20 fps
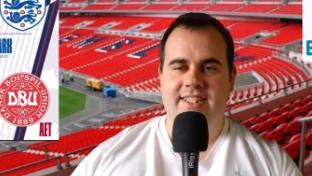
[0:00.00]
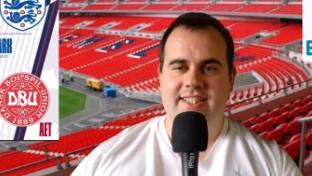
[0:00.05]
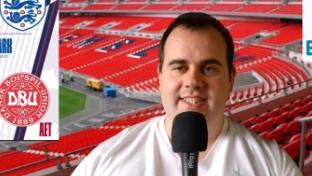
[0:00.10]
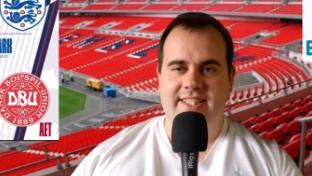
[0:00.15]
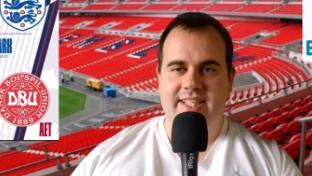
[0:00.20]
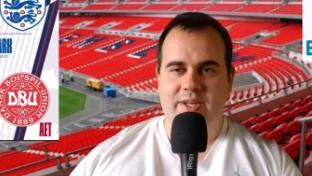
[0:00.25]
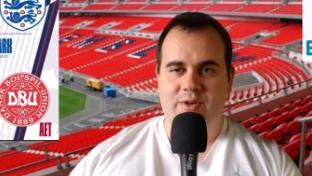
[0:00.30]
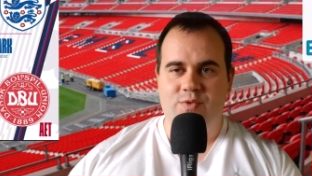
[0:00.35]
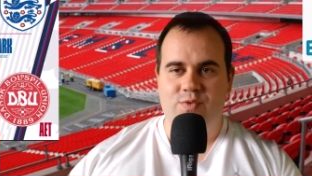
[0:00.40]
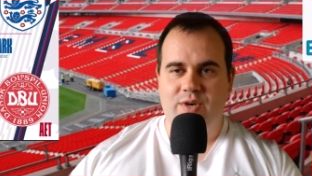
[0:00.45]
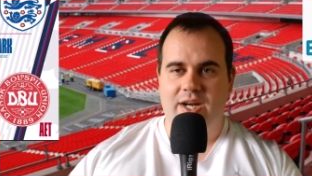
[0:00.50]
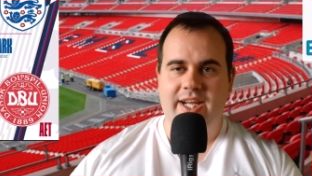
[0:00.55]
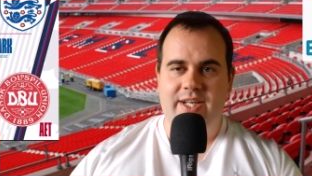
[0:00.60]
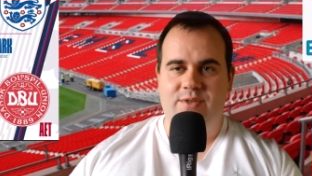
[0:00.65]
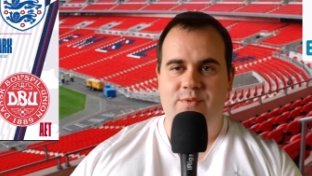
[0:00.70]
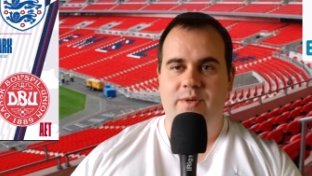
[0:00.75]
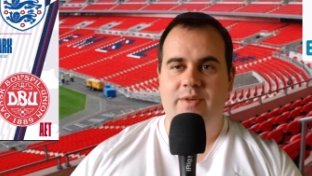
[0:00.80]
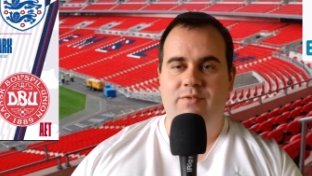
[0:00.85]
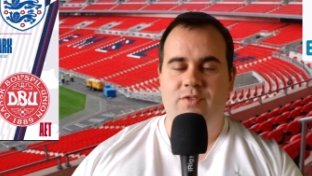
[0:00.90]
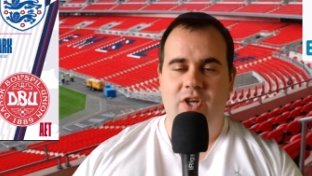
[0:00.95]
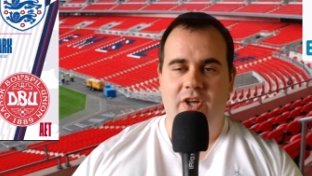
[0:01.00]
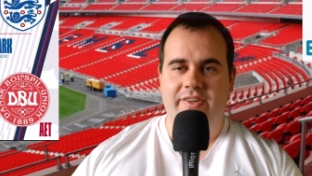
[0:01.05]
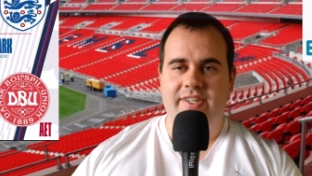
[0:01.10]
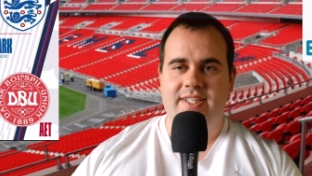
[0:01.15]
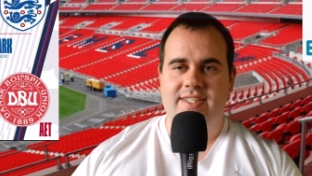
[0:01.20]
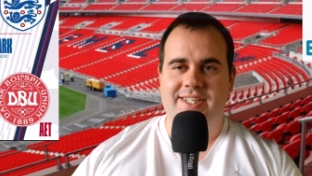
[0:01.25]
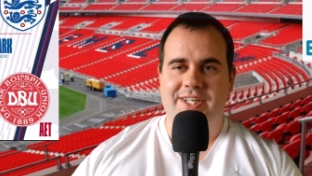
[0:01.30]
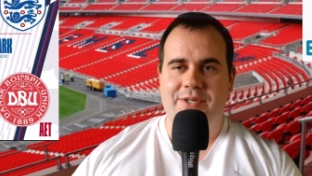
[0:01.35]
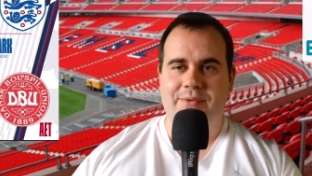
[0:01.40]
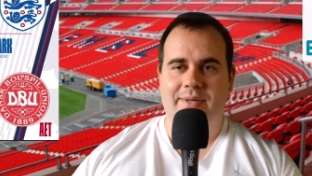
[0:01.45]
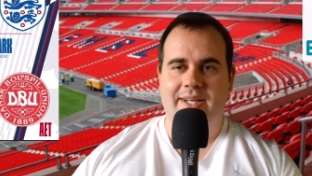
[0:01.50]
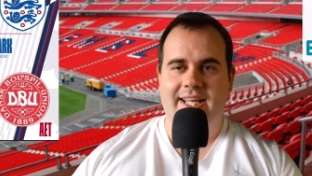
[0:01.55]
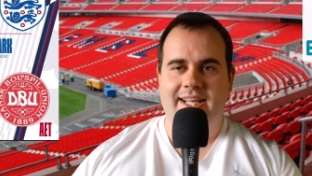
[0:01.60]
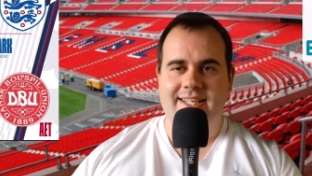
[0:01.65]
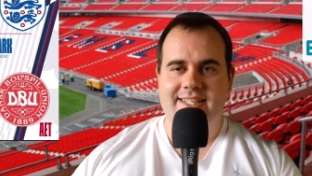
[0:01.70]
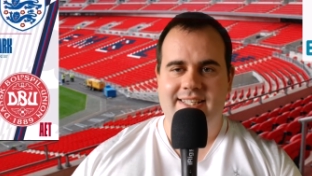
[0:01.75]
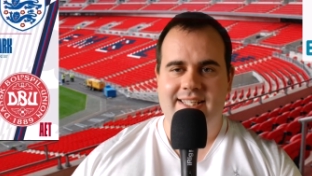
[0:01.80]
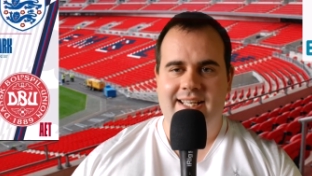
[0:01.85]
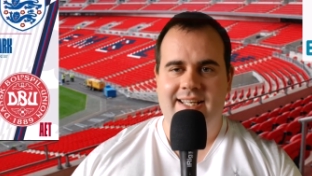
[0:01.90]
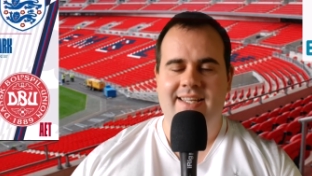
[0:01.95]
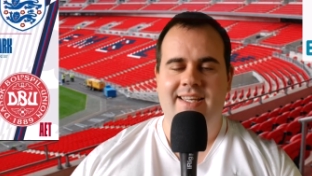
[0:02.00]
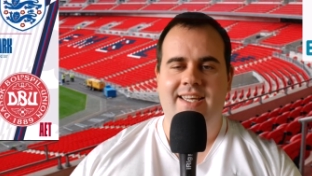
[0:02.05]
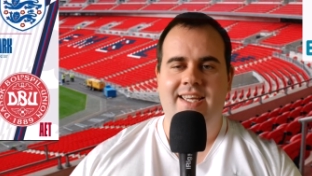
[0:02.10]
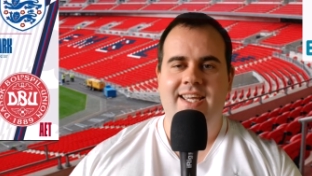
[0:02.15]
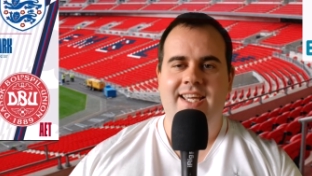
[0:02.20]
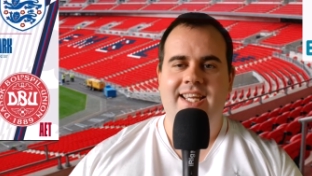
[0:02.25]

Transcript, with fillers: So you're thinking, right, we've got this equaliser.